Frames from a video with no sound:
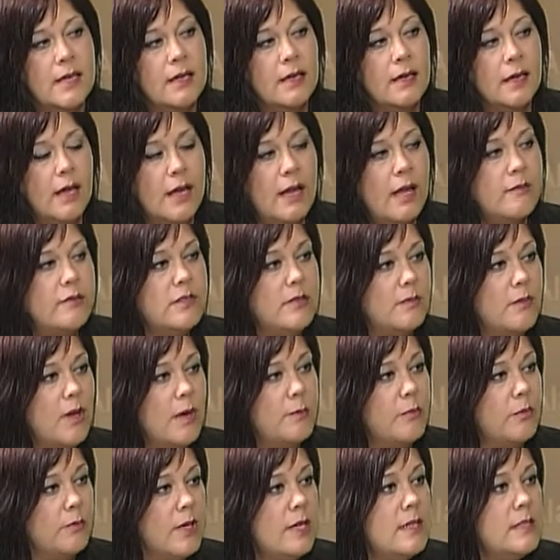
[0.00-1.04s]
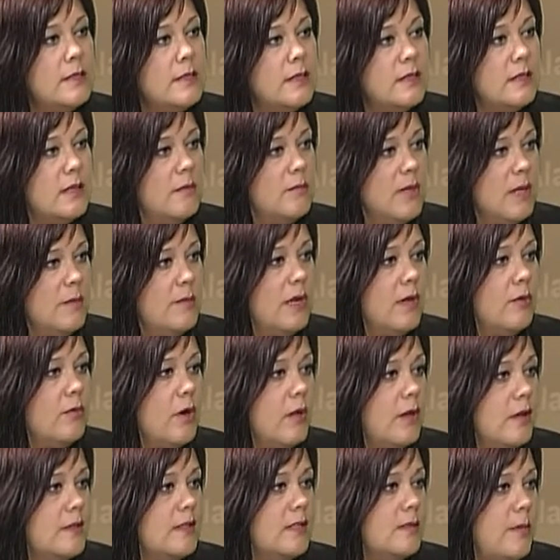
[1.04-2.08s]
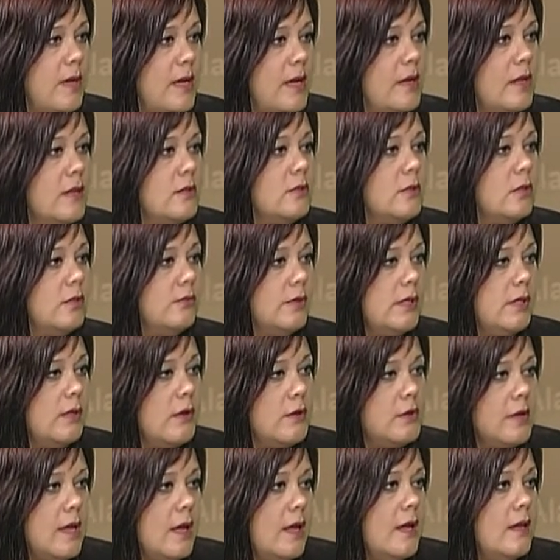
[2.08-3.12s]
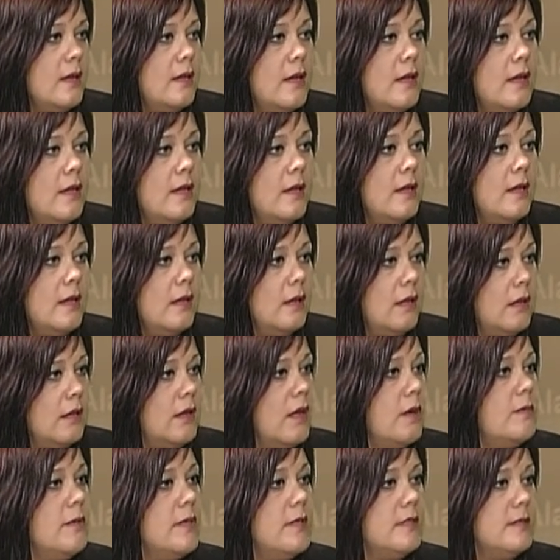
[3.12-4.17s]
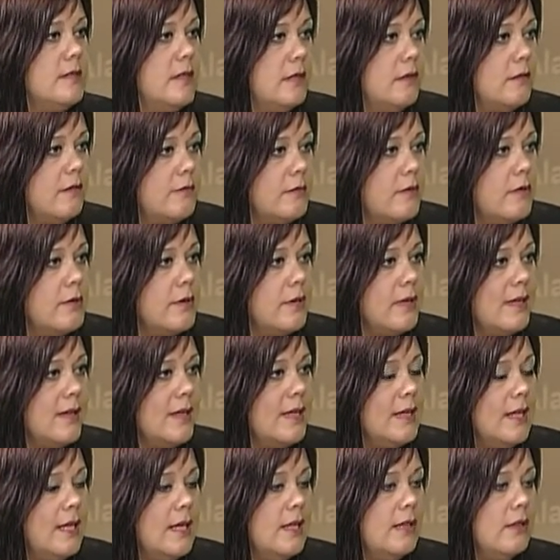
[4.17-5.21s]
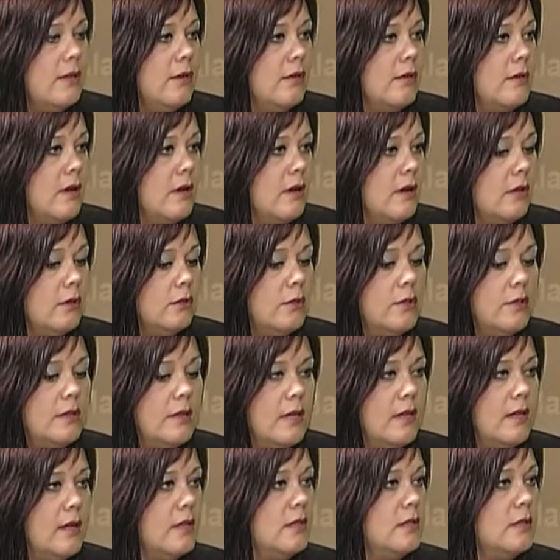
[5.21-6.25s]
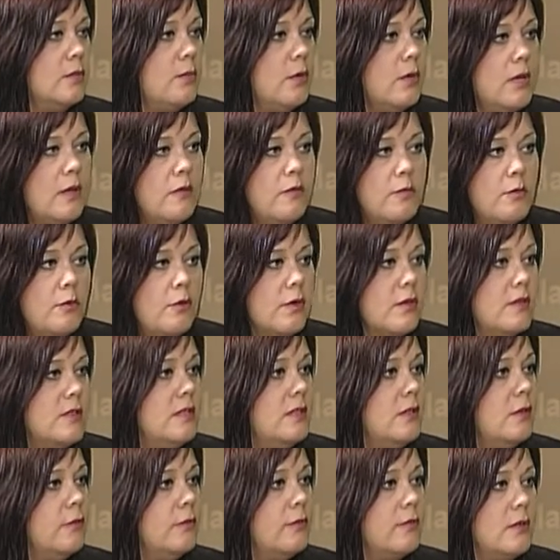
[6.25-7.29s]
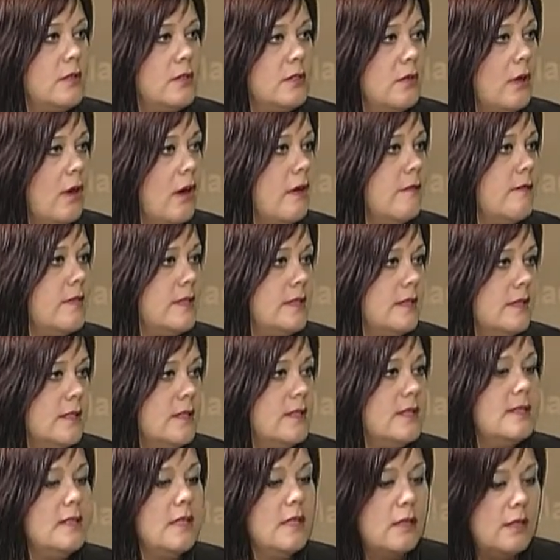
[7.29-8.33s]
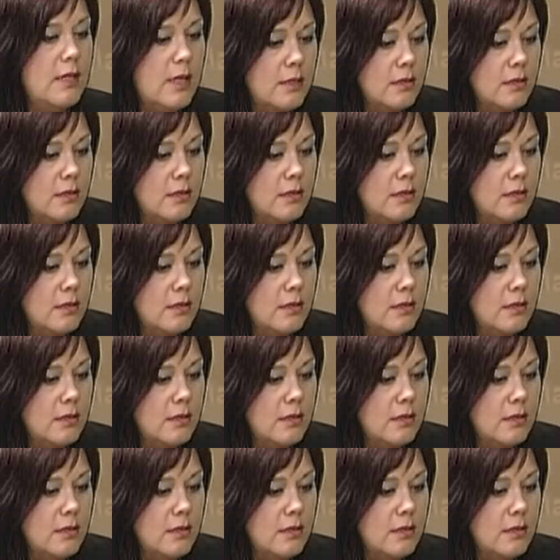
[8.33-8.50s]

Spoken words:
I have some operations that maybe I want to expand or relocate, and I come to the state of Florida, they're not looking at 24 different offices, that